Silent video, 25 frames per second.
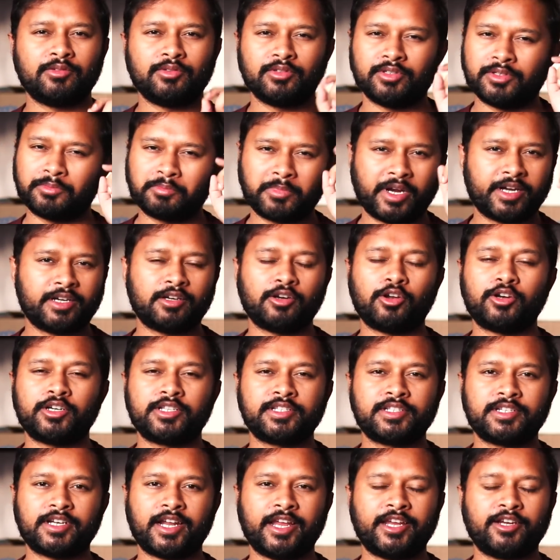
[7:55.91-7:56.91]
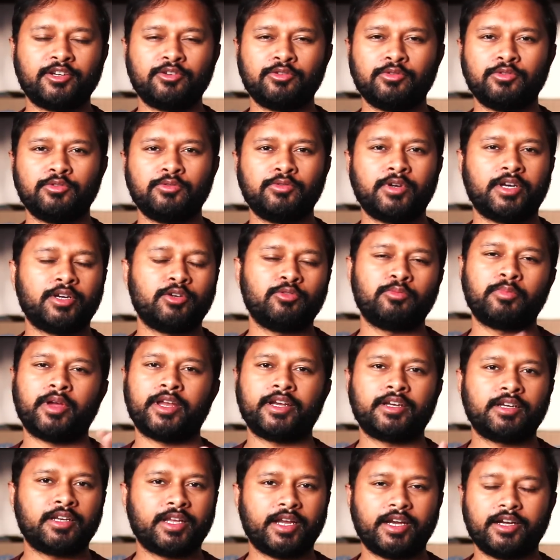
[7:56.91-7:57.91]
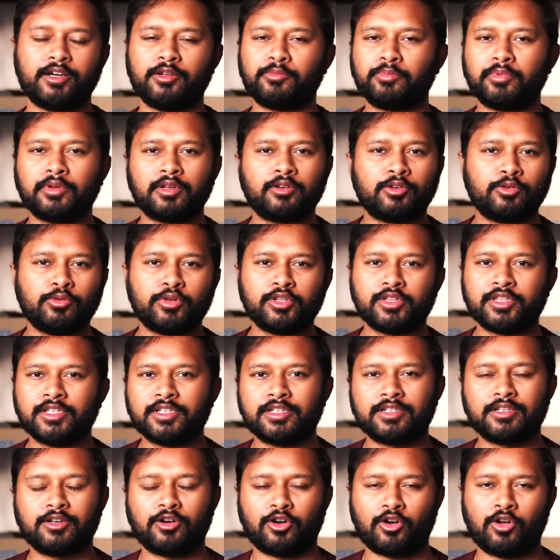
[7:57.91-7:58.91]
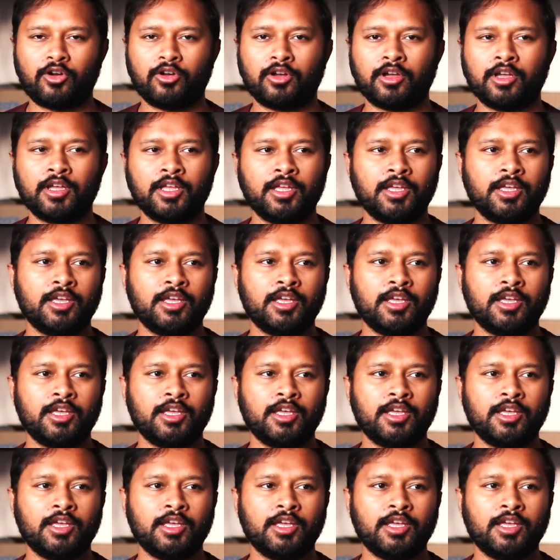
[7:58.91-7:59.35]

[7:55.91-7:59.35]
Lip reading: it might not strike to you and you might end up doing it wrong.